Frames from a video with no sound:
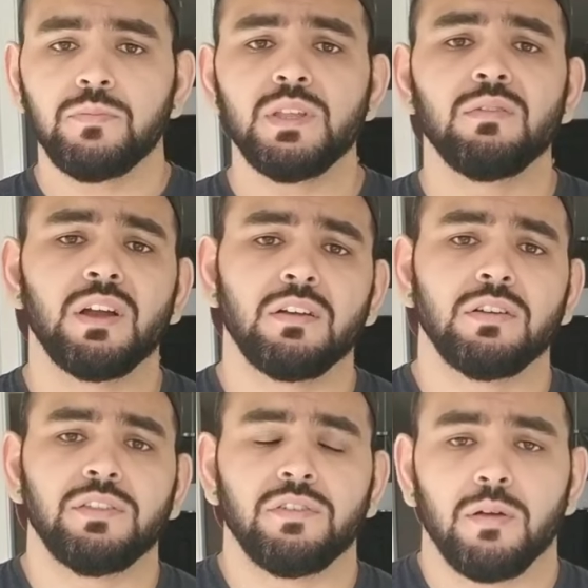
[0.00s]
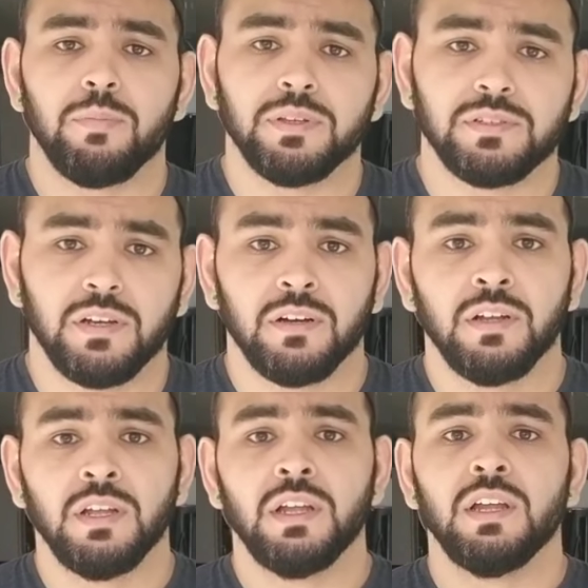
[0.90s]
right underneath your armpits there.
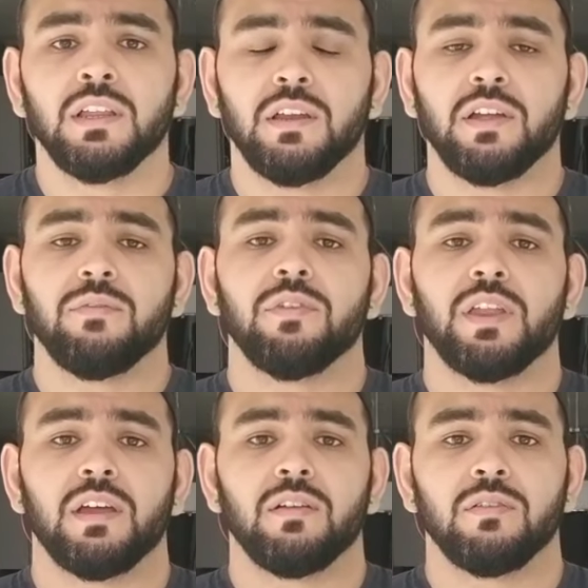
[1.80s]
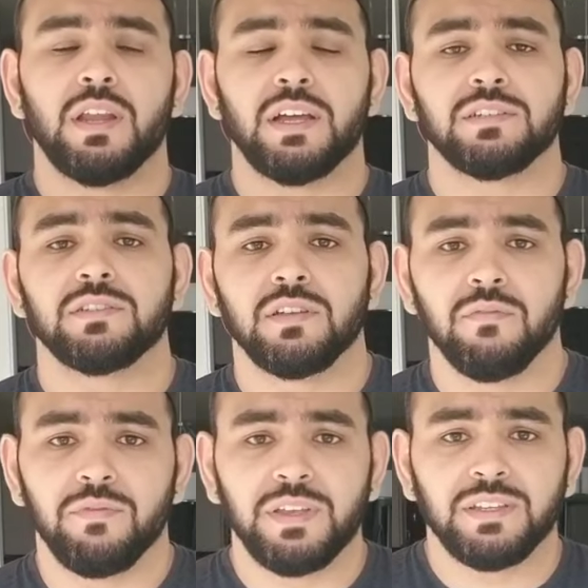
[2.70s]
That'll give you that nice
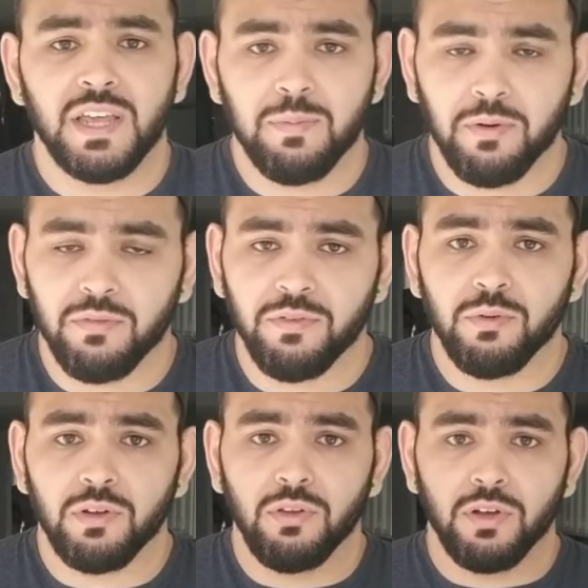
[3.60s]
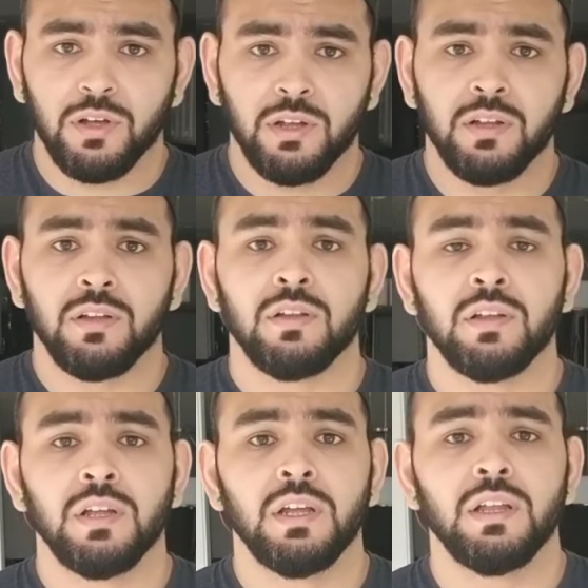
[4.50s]
V taper if you want to look
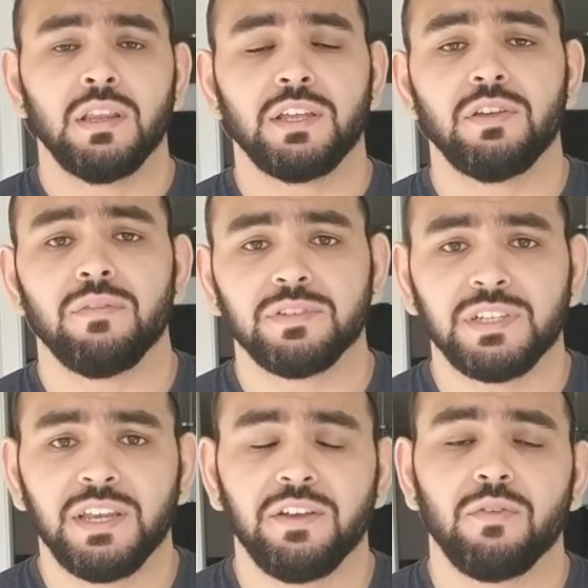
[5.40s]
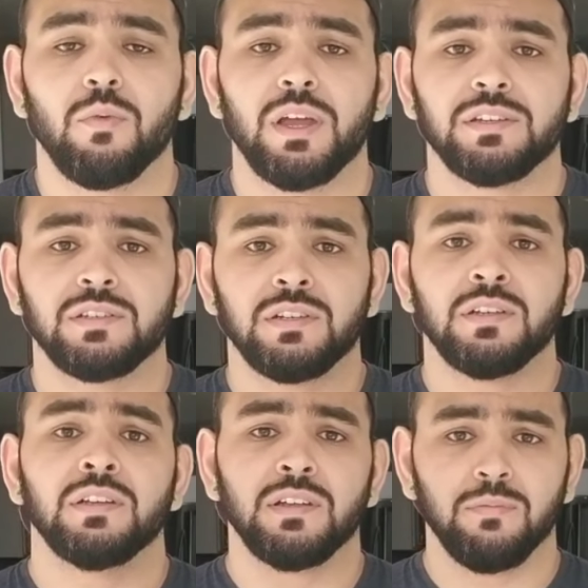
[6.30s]
like you have a skinnier waist,
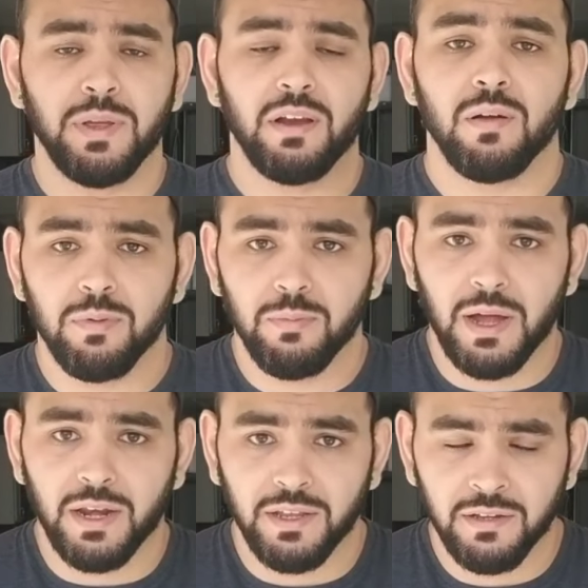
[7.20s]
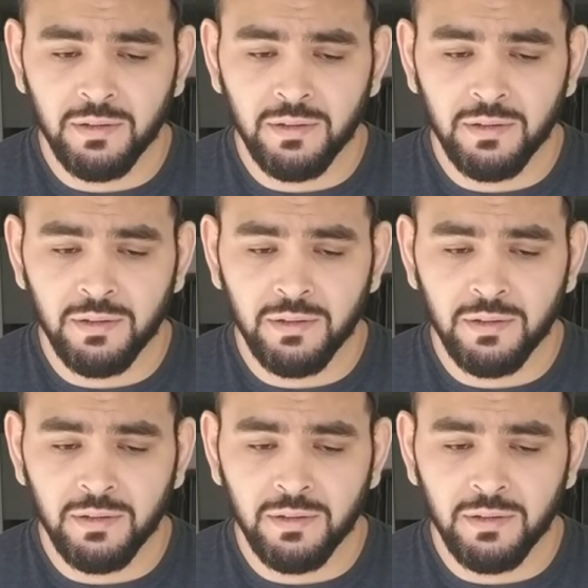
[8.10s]
bigger upper body.